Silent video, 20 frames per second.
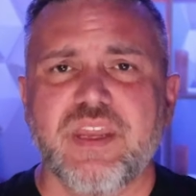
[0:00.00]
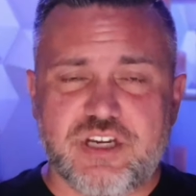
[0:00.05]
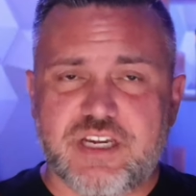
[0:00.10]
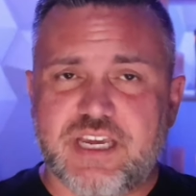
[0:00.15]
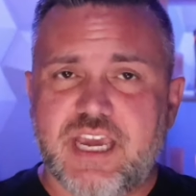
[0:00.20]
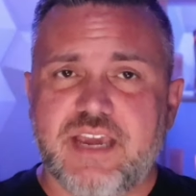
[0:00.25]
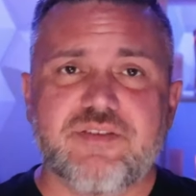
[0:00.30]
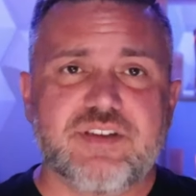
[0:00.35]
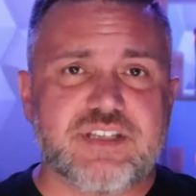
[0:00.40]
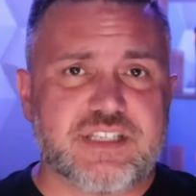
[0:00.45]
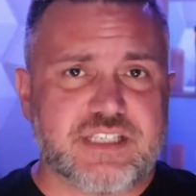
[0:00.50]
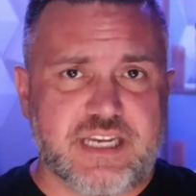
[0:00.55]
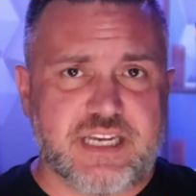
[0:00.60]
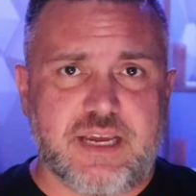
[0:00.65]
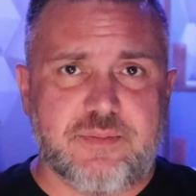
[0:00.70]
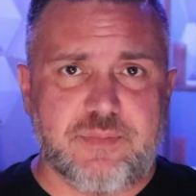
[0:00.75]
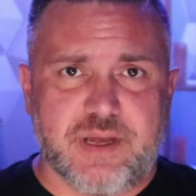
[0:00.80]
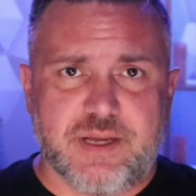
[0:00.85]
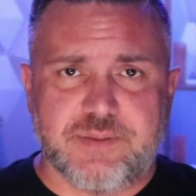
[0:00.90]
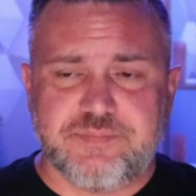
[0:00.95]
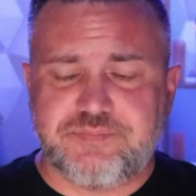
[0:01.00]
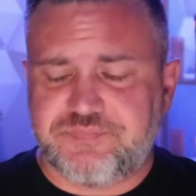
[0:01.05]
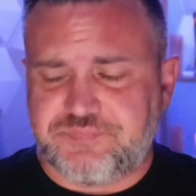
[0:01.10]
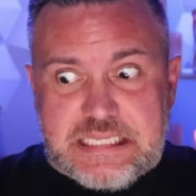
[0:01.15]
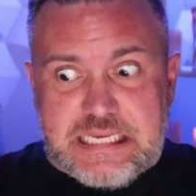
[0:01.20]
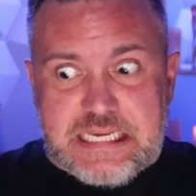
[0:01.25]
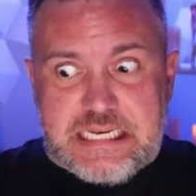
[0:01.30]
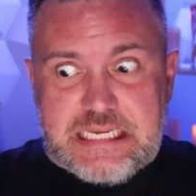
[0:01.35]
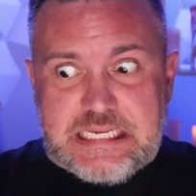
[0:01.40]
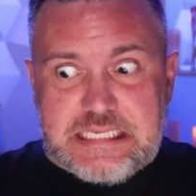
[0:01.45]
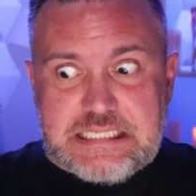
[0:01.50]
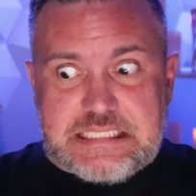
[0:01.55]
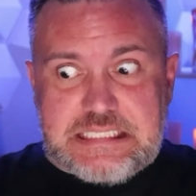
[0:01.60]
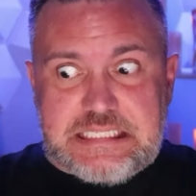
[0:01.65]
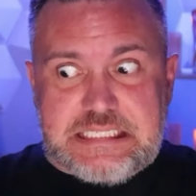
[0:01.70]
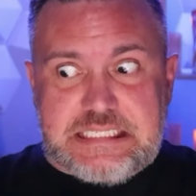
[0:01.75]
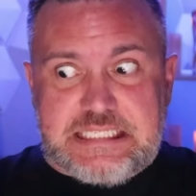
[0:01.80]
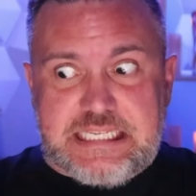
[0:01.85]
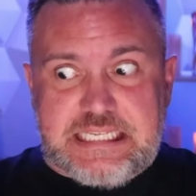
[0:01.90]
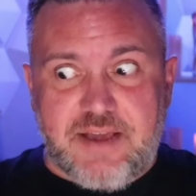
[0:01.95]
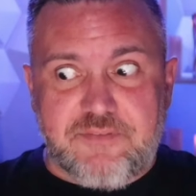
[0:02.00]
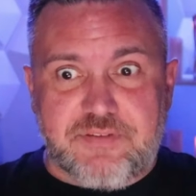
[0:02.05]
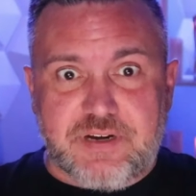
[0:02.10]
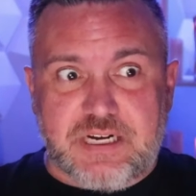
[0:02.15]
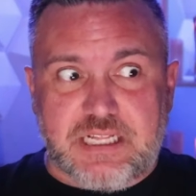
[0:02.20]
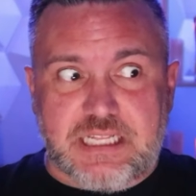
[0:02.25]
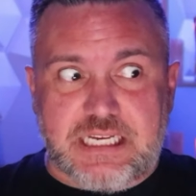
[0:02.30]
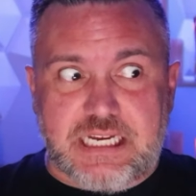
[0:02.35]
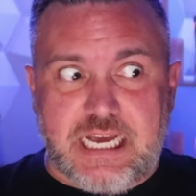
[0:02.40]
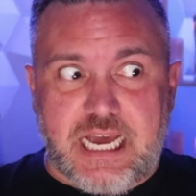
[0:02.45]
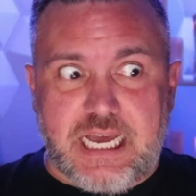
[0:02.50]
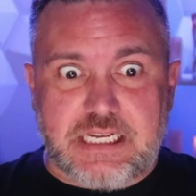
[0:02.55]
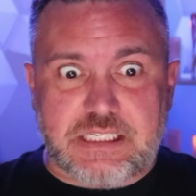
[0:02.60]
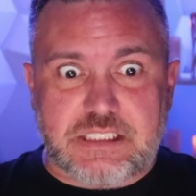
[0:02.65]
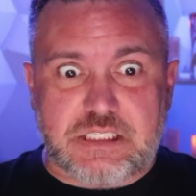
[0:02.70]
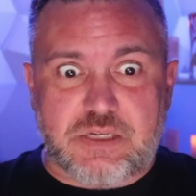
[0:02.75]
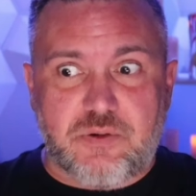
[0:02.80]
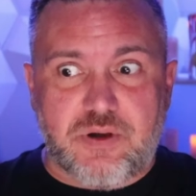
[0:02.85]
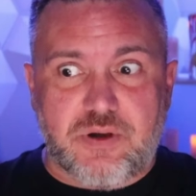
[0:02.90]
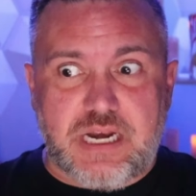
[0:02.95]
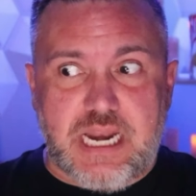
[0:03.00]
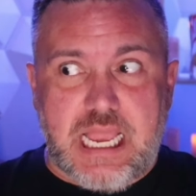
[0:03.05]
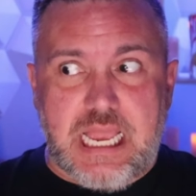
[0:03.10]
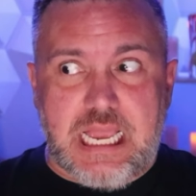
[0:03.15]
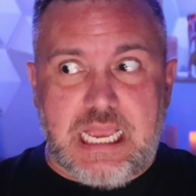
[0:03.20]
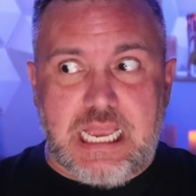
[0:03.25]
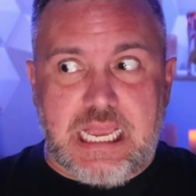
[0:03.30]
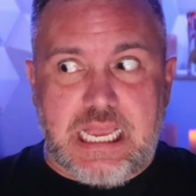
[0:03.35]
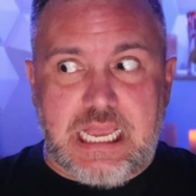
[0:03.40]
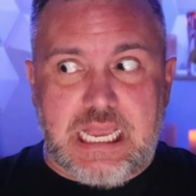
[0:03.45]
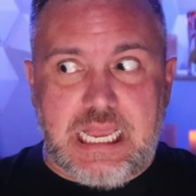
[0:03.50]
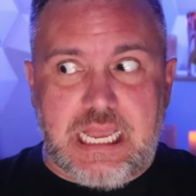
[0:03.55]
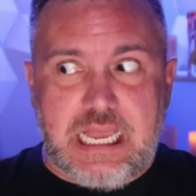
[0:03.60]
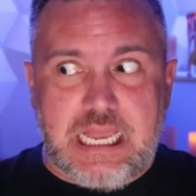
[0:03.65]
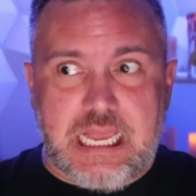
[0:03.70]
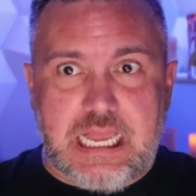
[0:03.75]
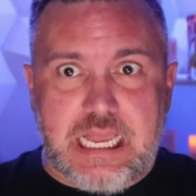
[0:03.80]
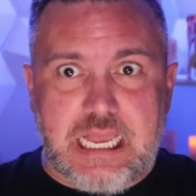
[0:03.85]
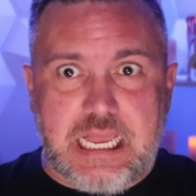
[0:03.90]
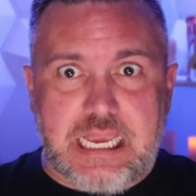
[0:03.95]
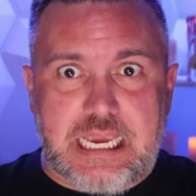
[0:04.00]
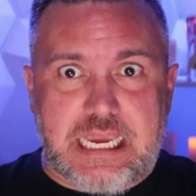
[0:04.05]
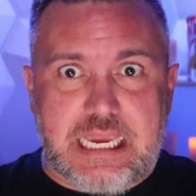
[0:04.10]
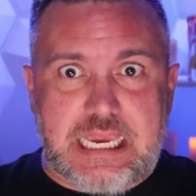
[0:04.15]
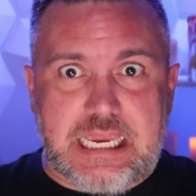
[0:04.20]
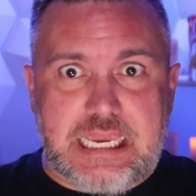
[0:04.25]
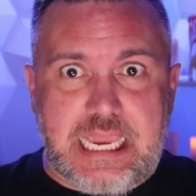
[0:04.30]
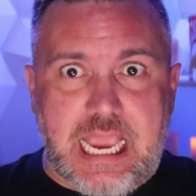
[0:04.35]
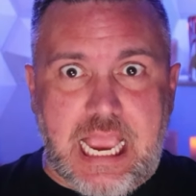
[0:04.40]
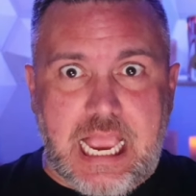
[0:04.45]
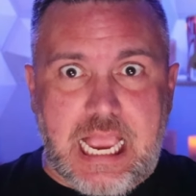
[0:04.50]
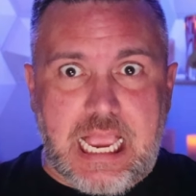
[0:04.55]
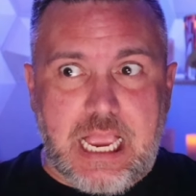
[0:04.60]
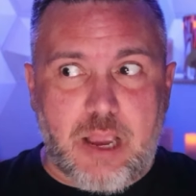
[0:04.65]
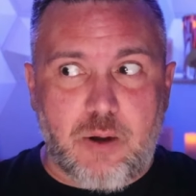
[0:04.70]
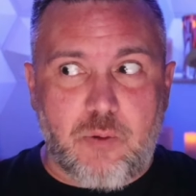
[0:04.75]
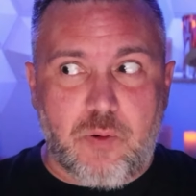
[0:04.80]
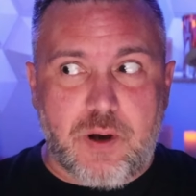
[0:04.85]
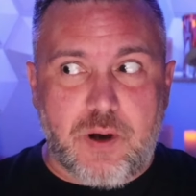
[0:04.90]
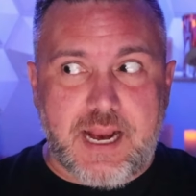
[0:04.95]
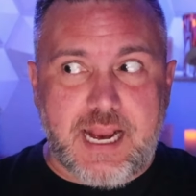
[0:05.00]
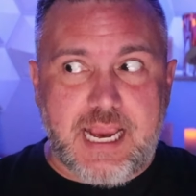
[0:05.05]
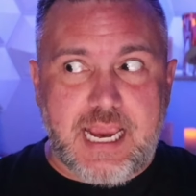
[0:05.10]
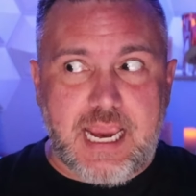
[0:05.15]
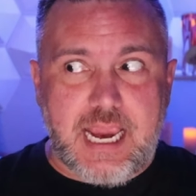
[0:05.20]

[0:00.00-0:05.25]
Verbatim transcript: She gave a statement that has definitely got us going, uh, yeah, okay oh,